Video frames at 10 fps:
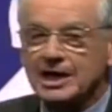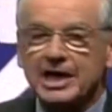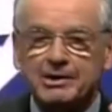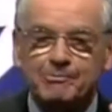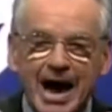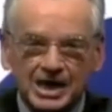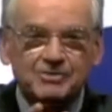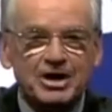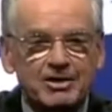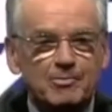Get back in
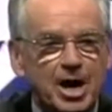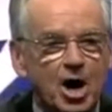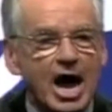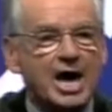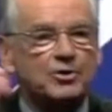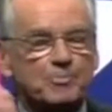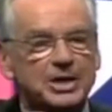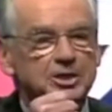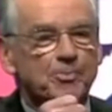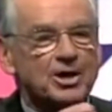front of the mirror and repeat
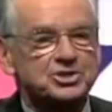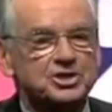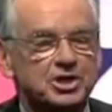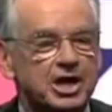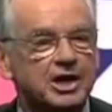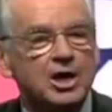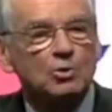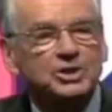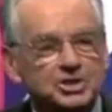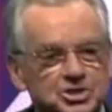the process again
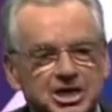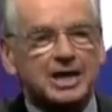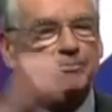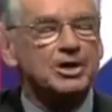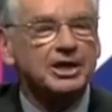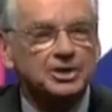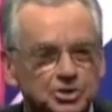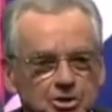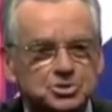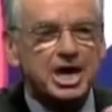with excitement and
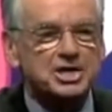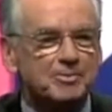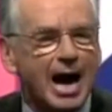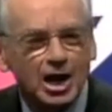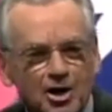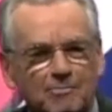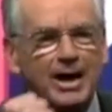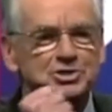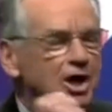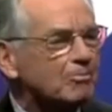enthusiasm. I love my
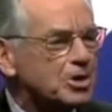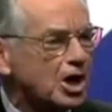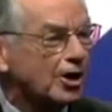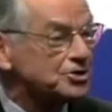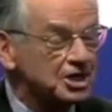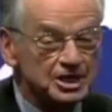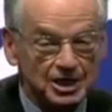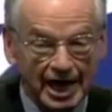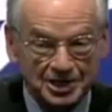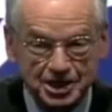job because,
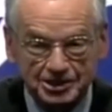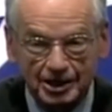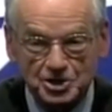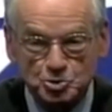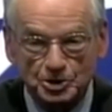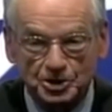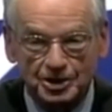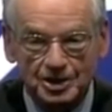and take the list with you.